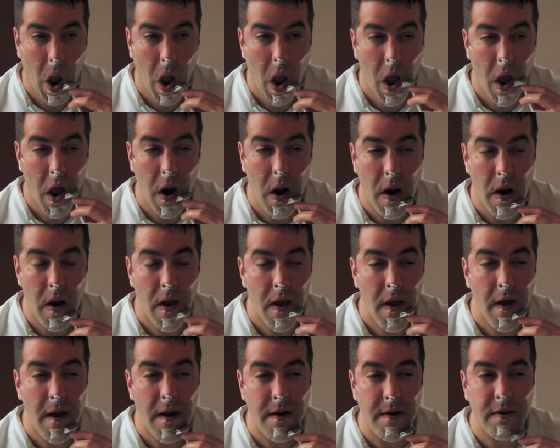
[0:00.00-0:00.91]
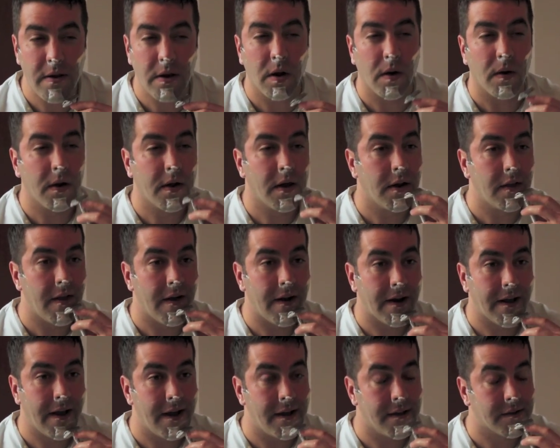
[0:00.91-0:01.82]
And you know, I've got a
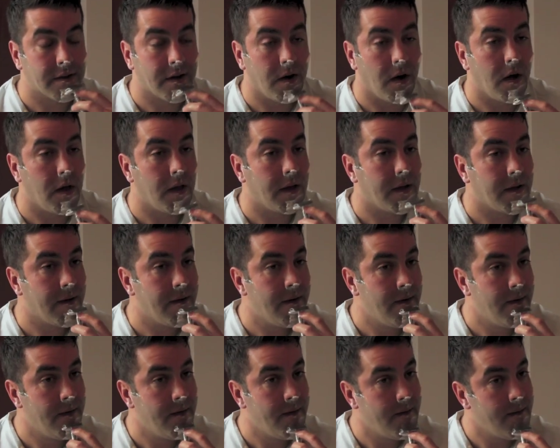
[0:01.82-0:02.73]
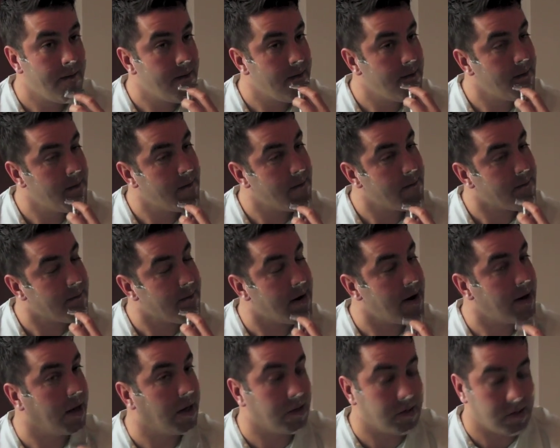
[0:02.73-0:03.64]
lot of guys calling,
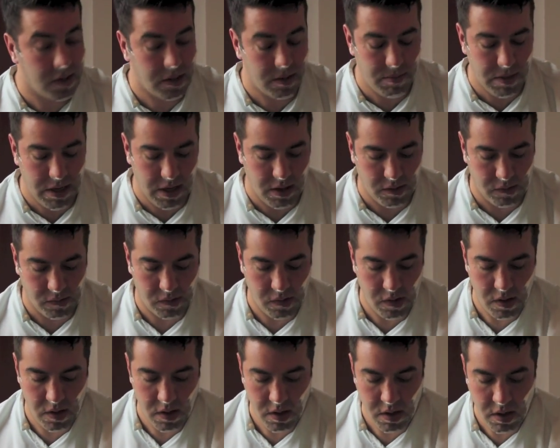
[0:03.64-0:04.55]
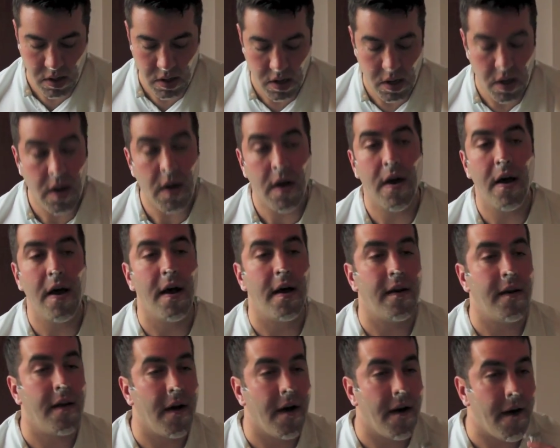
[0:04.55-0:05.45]
writing us emails,
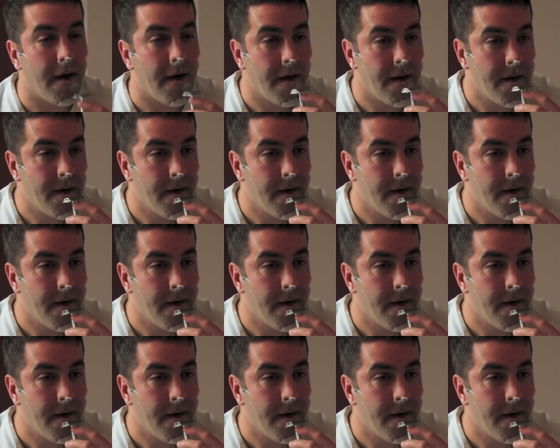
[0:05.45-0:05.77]
and